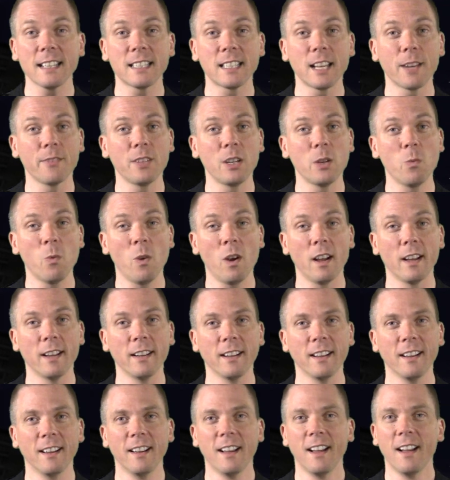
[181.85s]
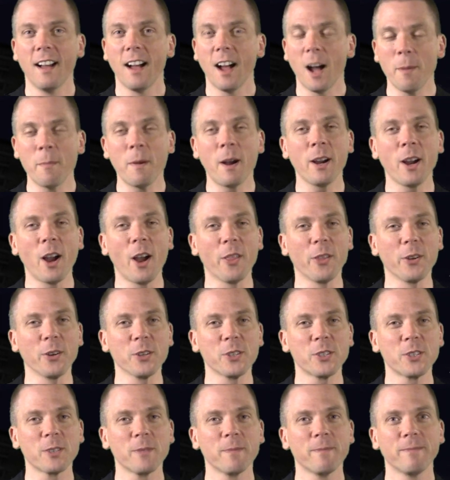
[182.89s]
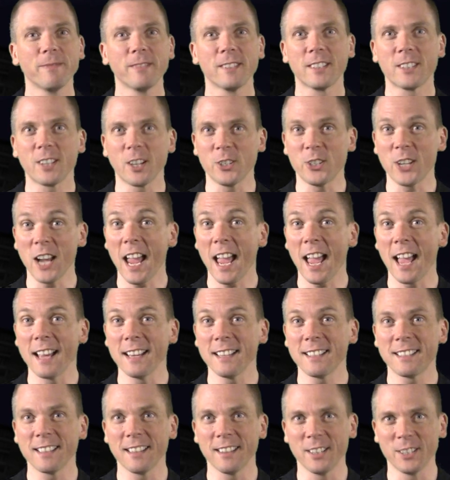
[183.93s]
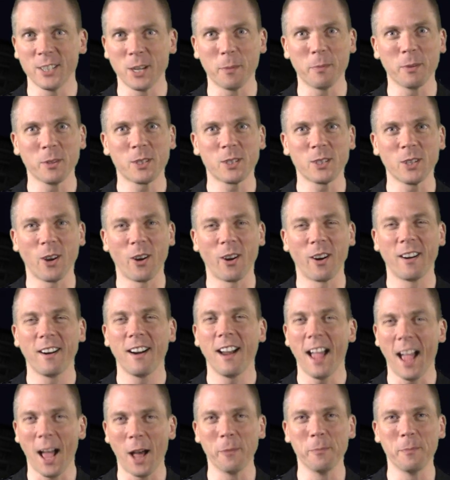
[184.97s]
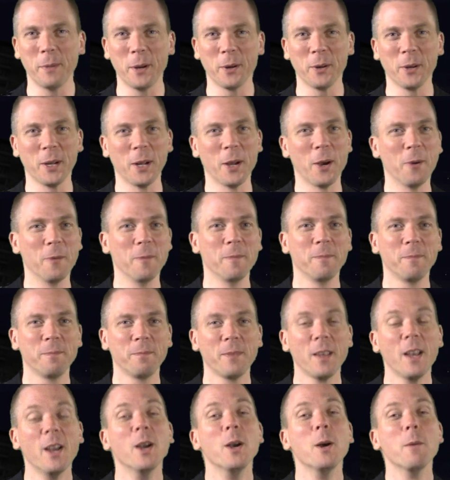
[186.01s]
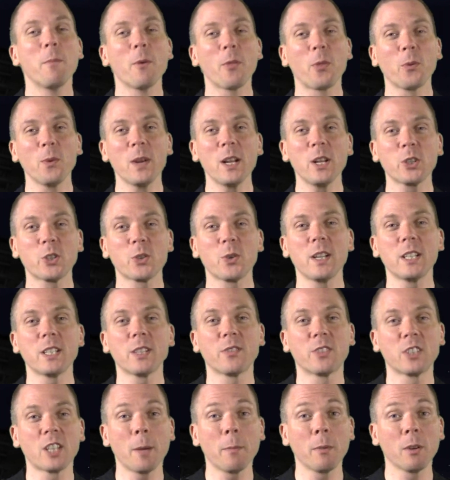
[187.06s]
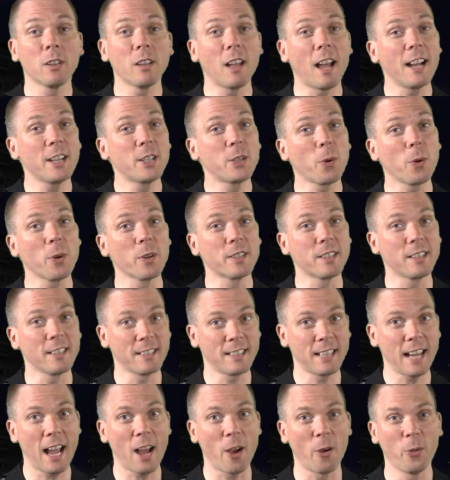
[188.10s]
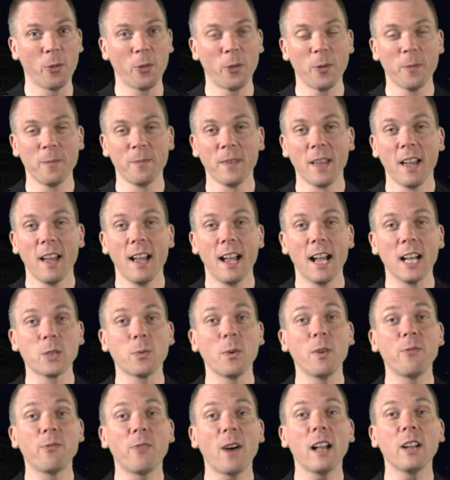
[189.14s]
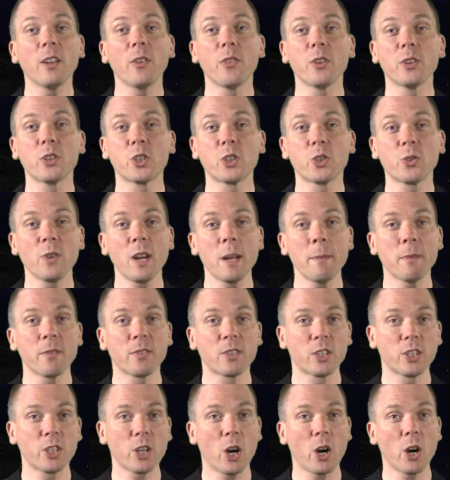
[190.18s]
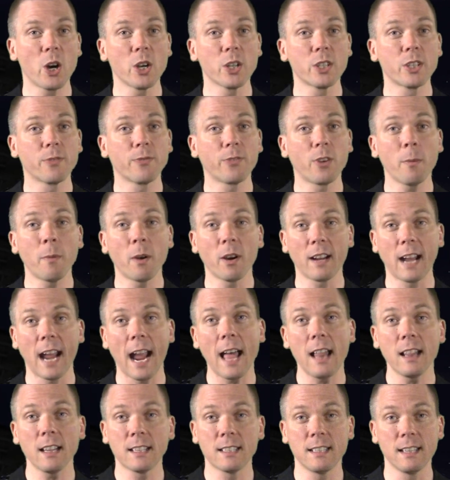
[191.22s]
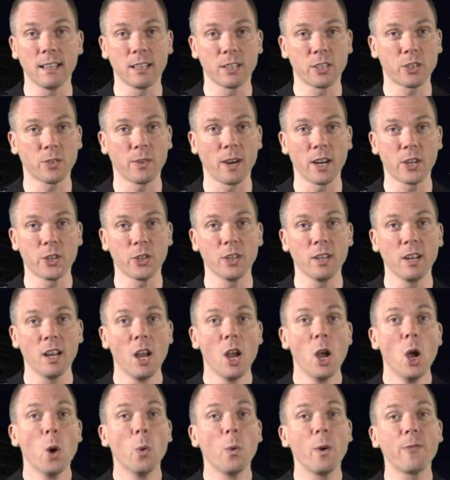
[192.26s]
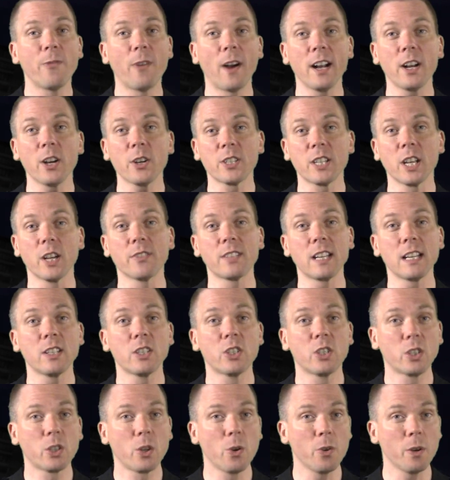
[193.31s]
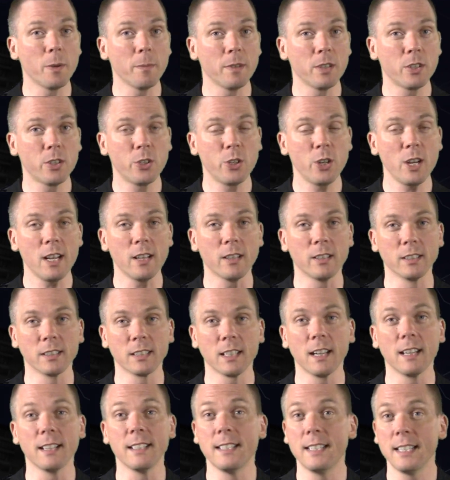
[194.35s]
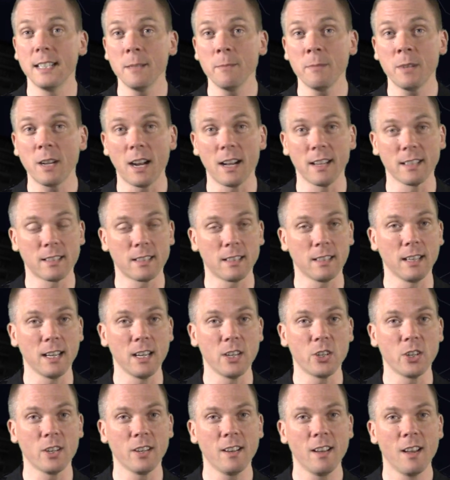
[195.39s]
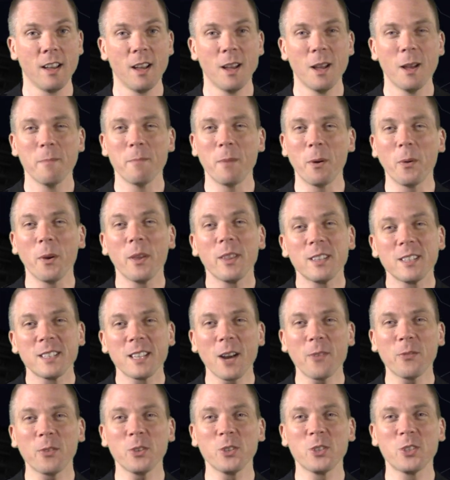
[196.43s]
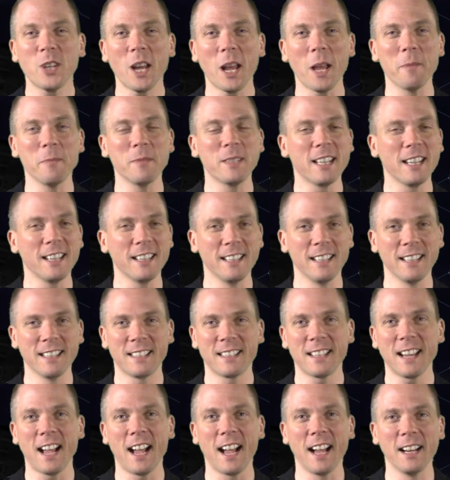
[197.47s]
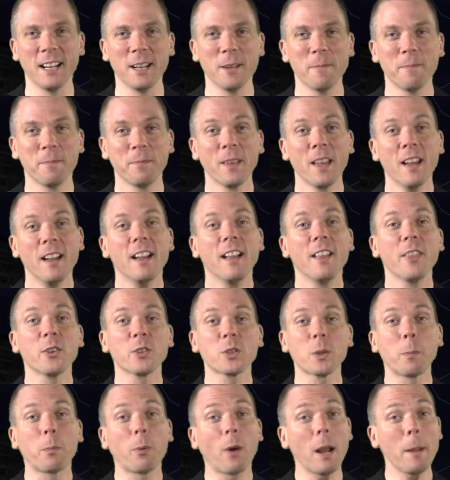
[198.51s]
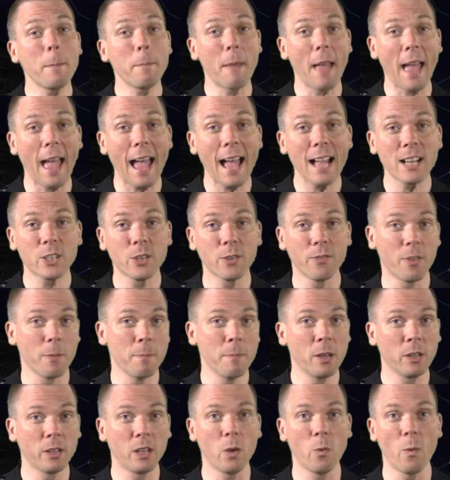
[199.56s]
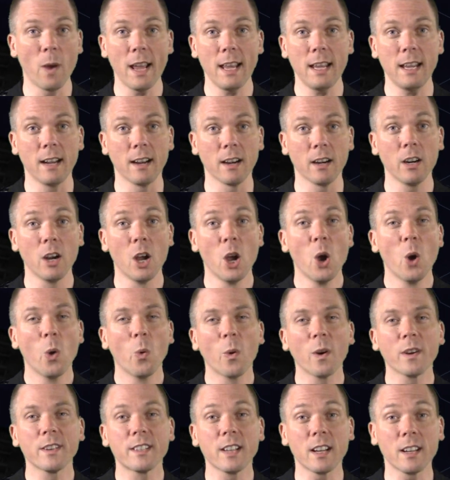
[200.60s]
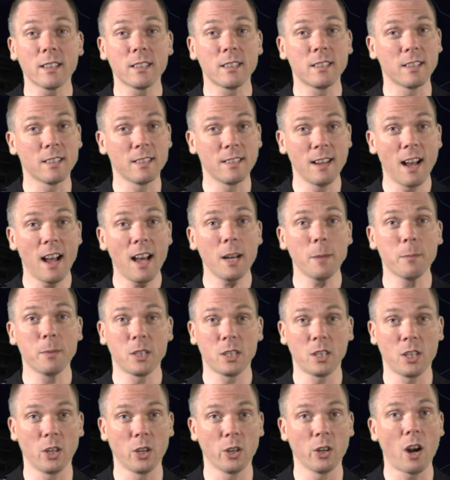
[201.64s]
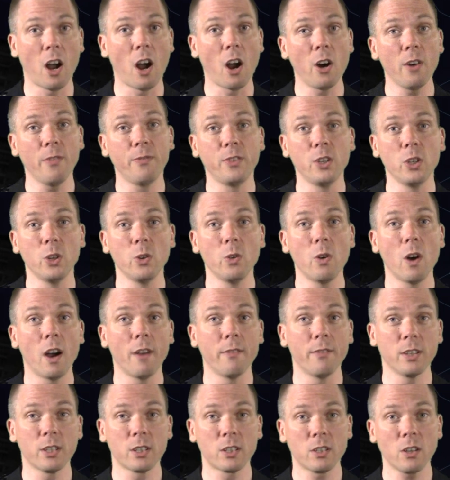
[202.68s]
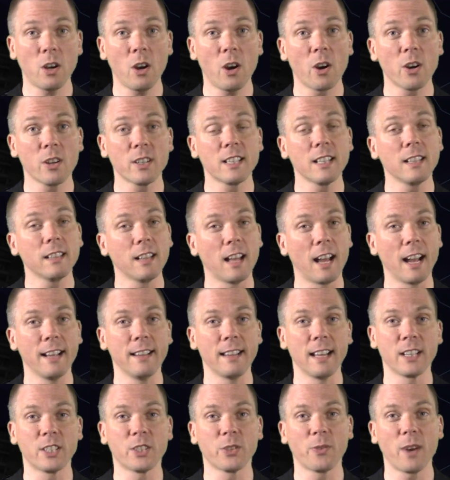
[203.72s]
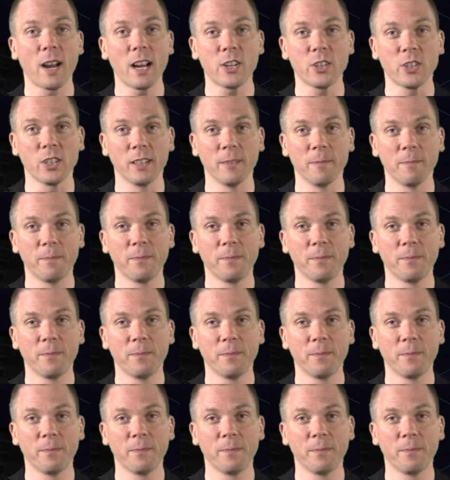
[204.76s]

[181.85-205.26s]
71, among others, such as the double star Alberio. But the real treats of summer lie towards the south. As we follow the stream of stars from our galaxy this direction, we find ourselves at Scutum the Shield, a dim constellation, but with several gems hidden inside. There's a bright patch of the Milky Way here where dust does not obscure our view of the stars that lie in that direction.